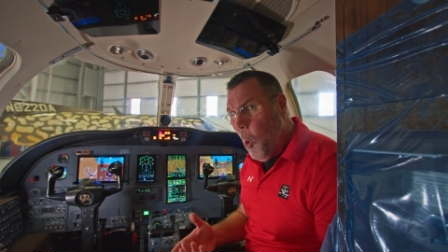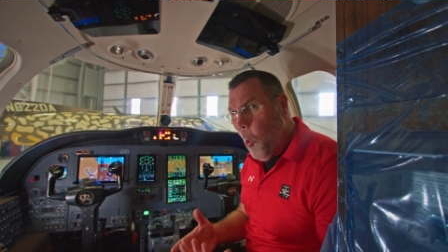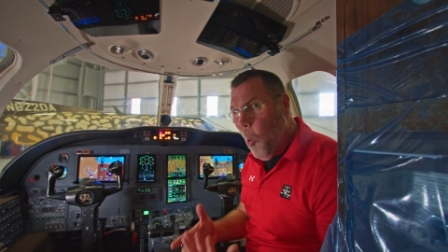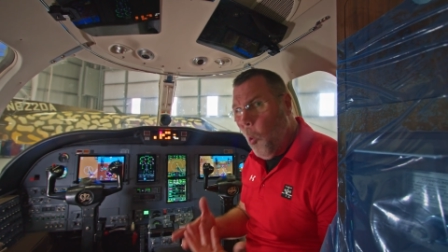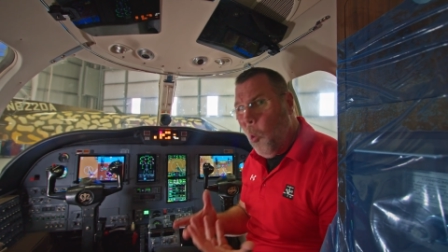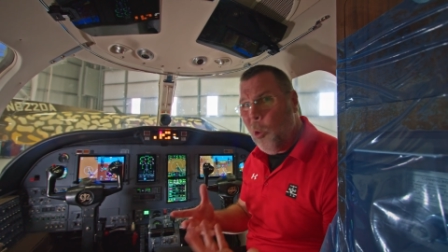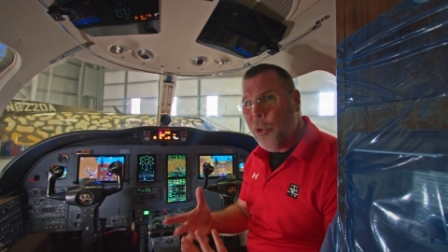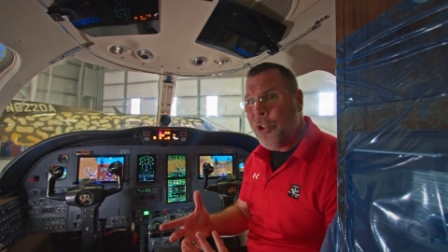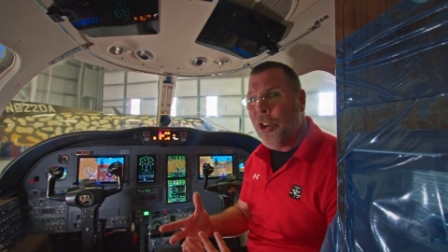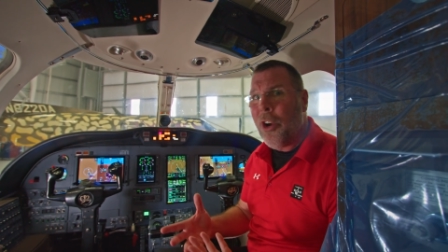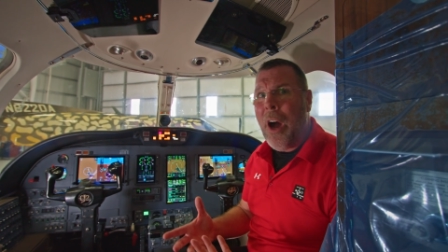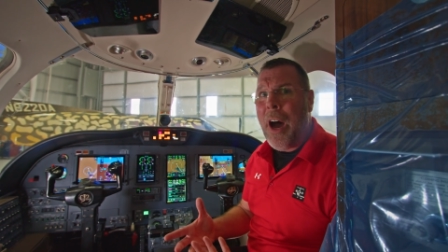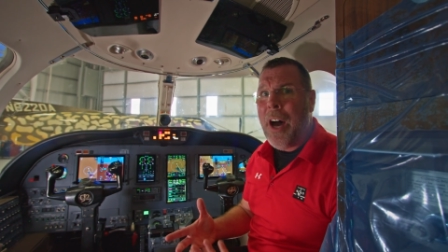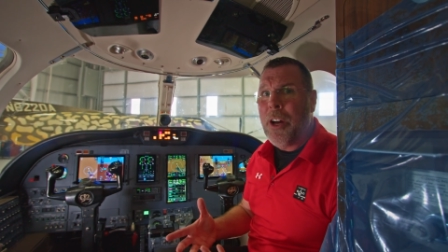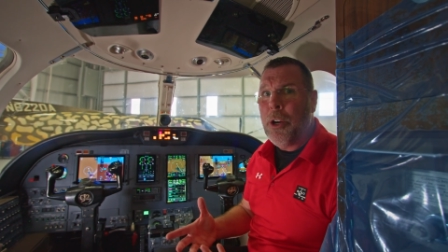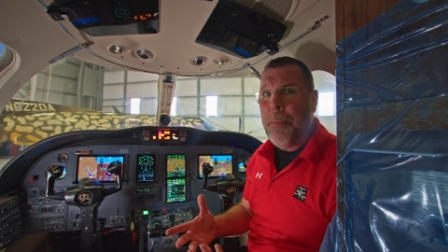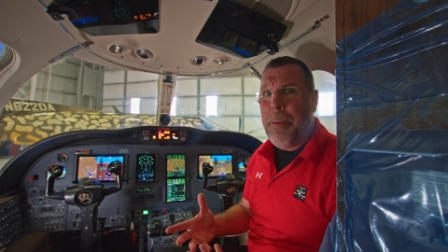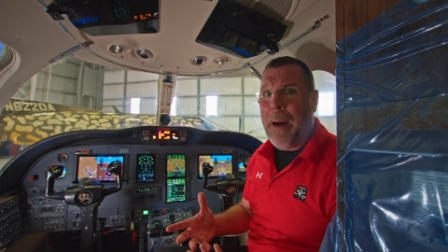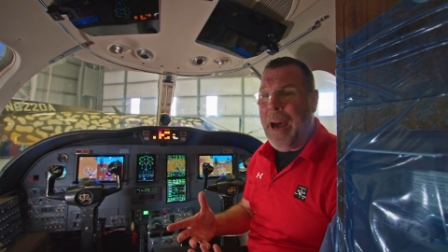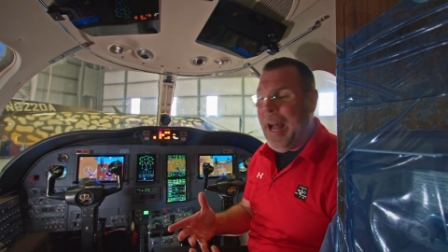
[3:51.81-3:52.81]
Older
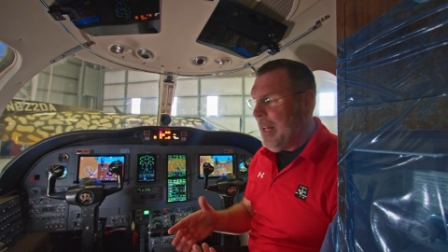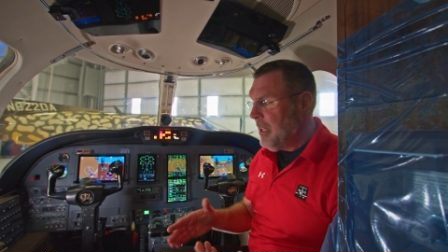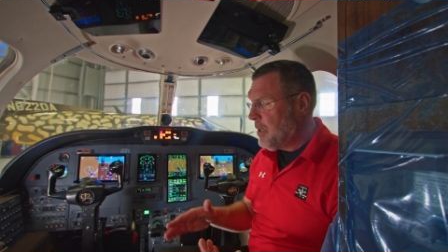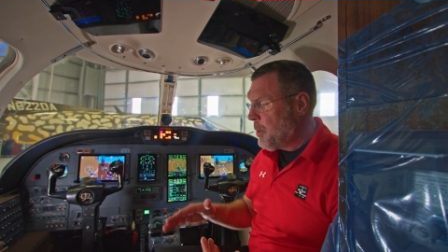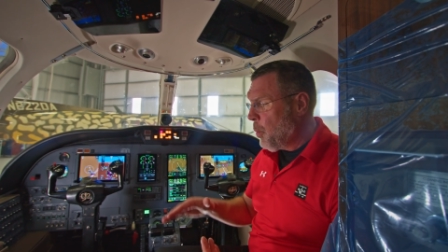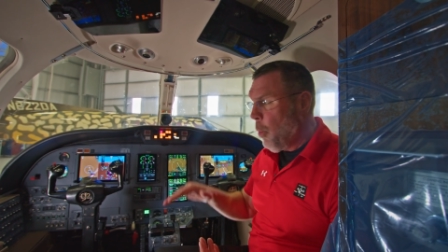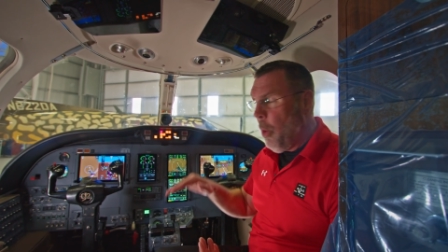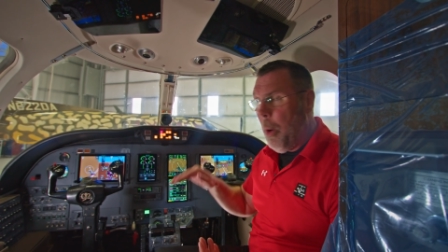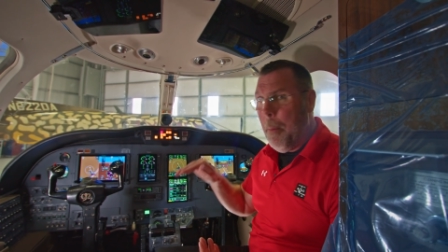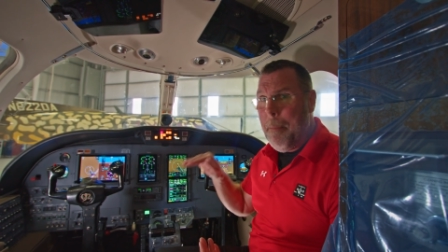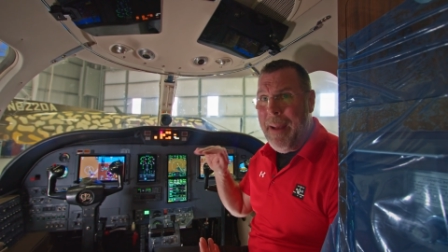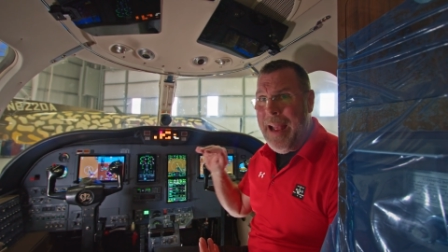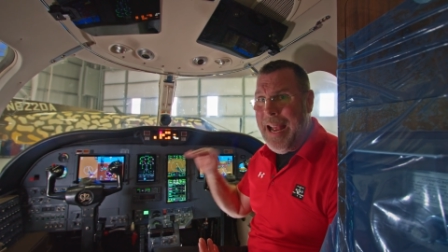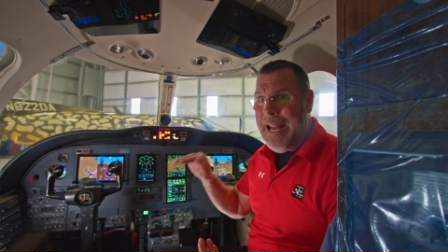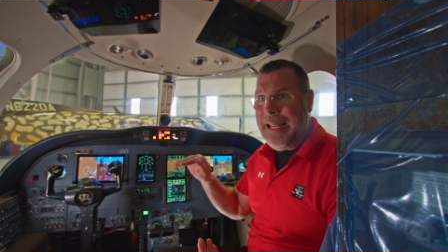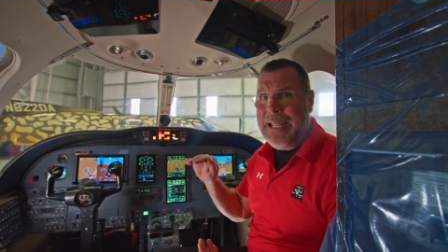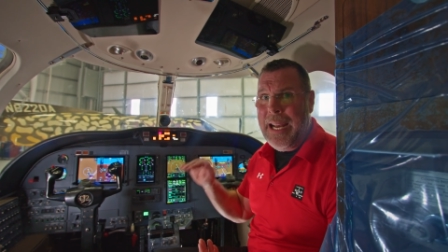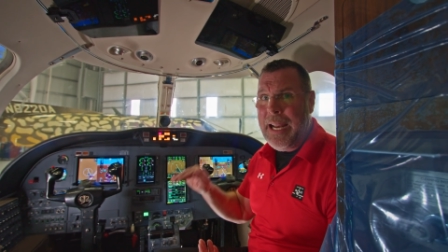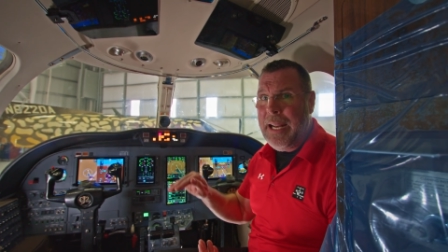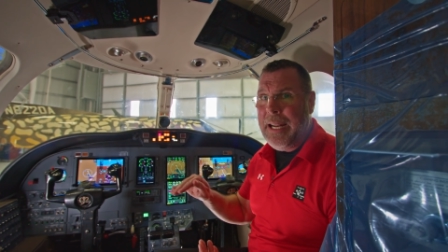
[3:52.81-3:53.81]
autopilots will
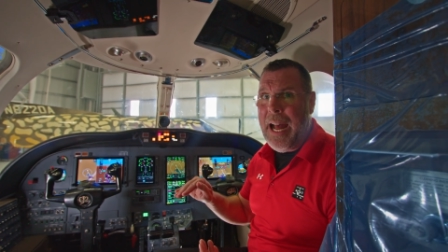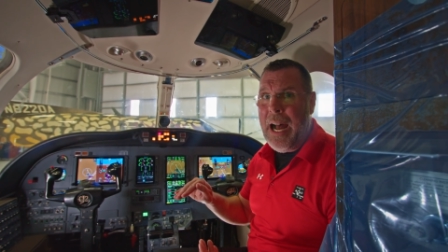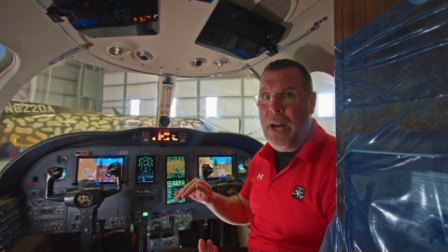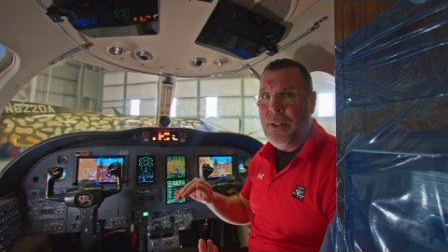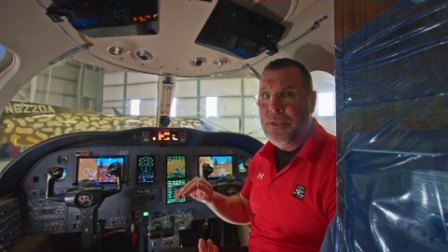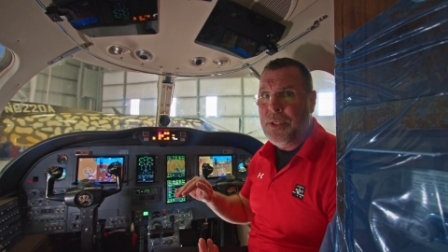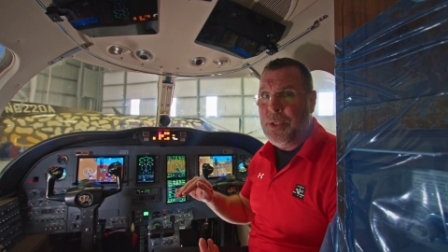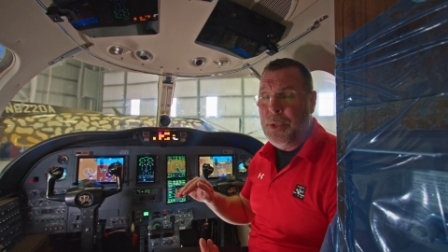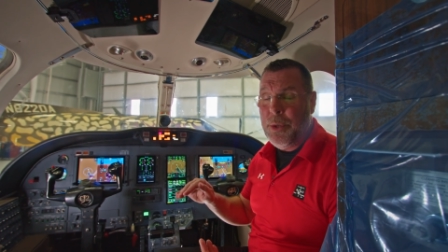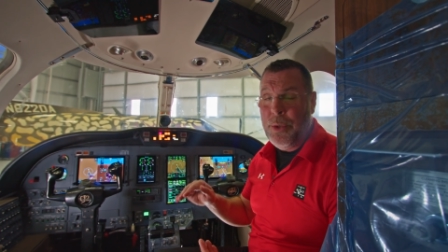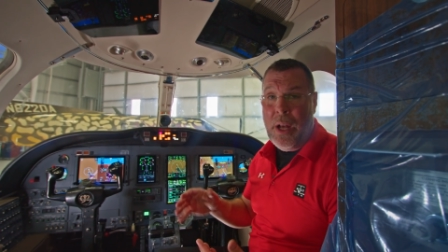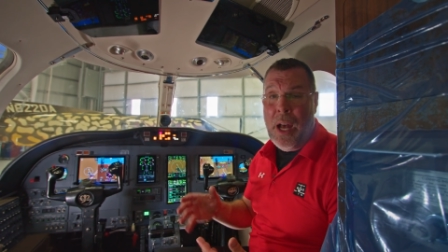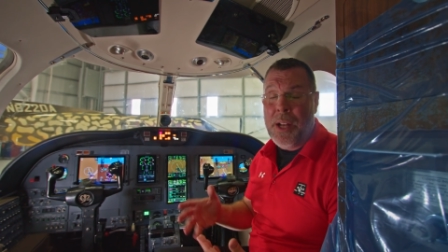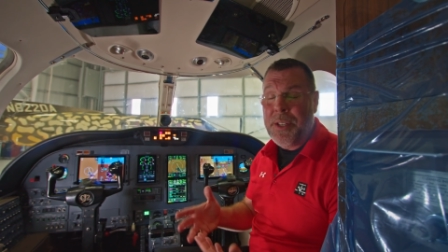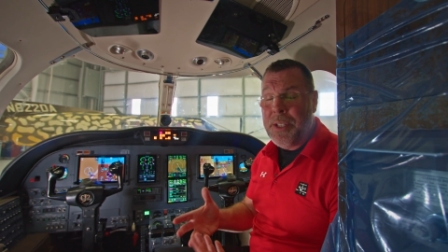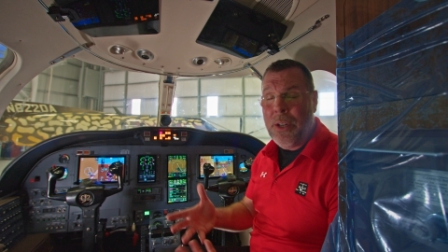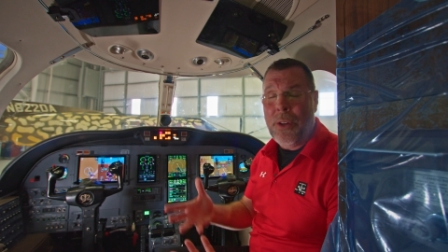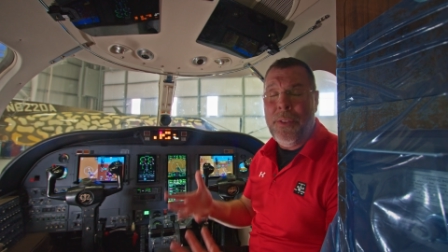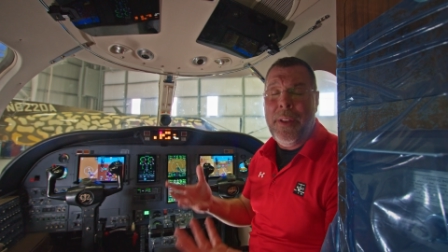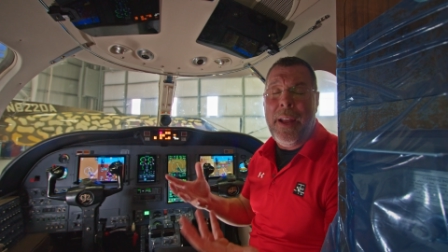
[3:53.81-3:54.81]
maintain altitude
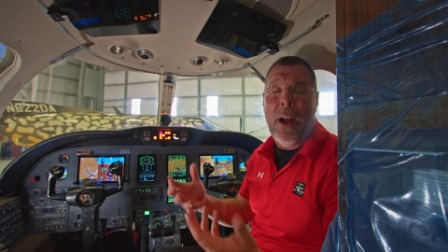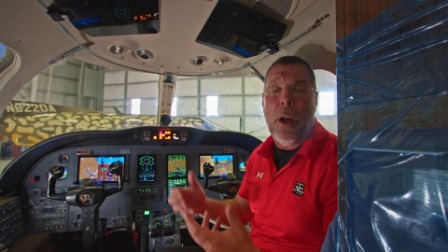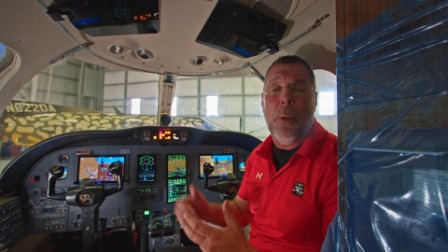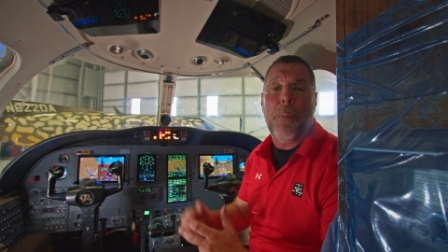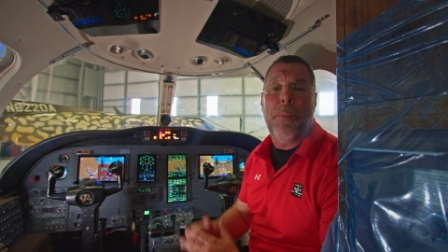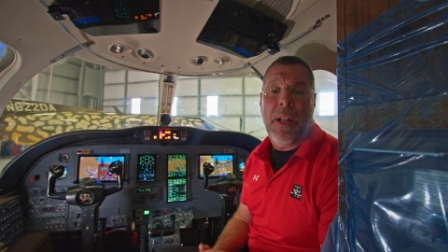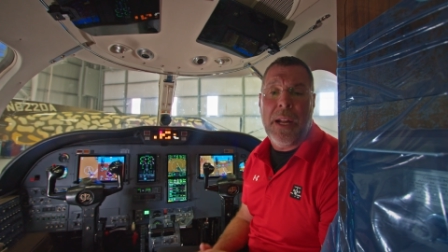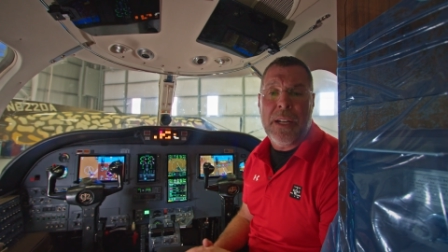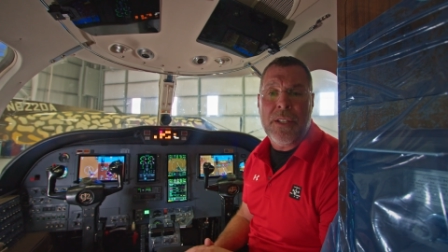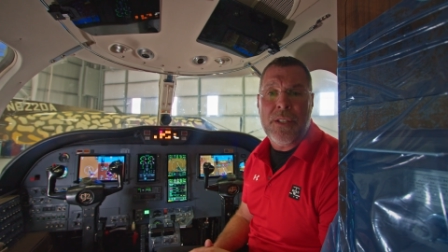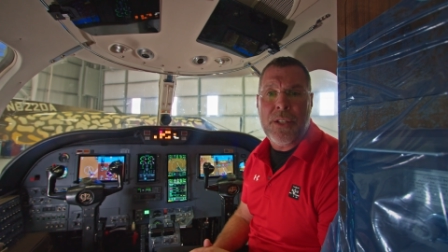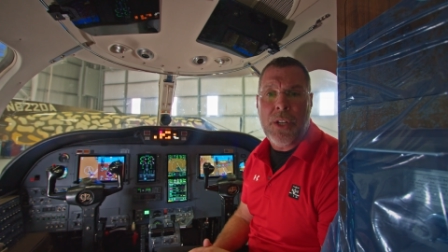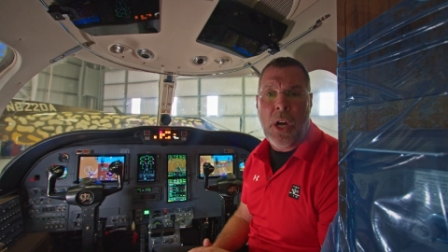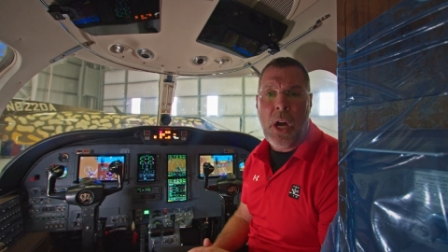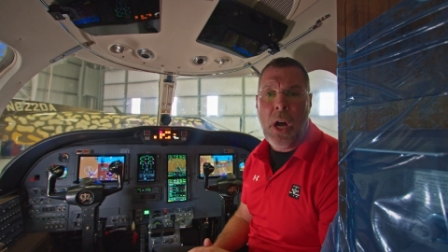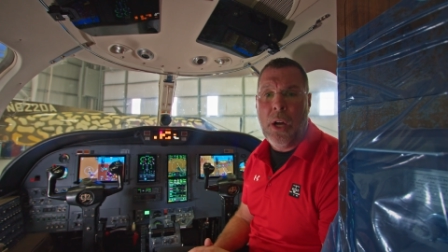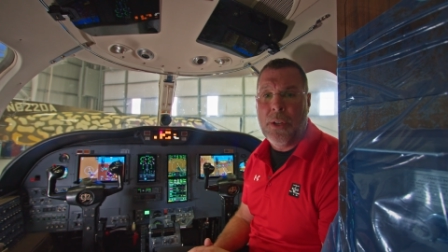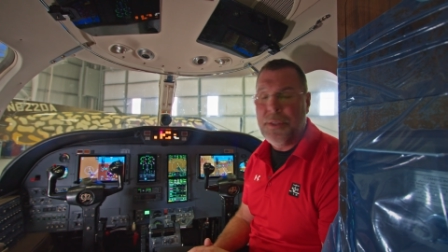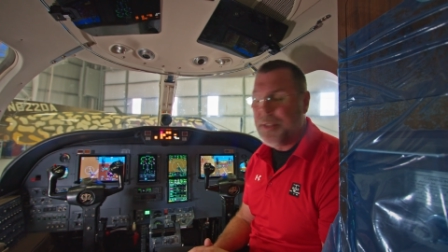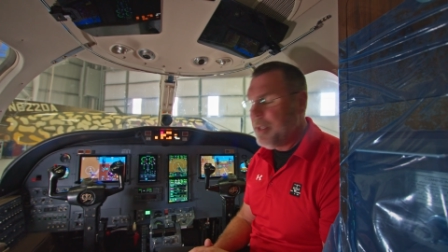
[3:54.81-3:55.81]
until the airplane
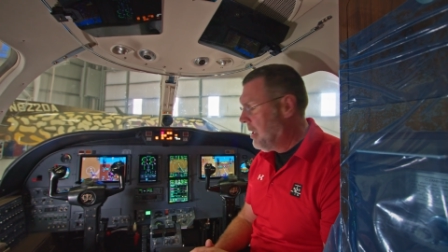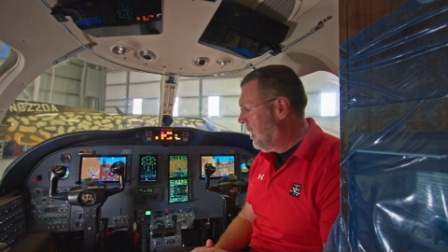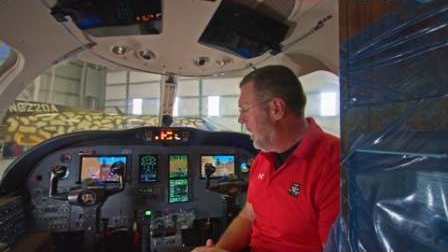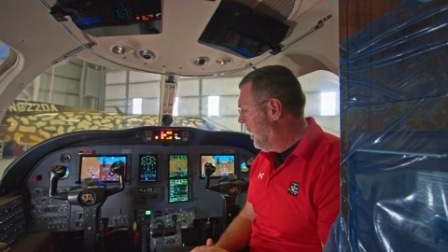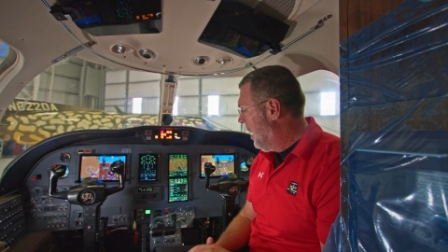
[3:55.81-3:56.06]
stalls.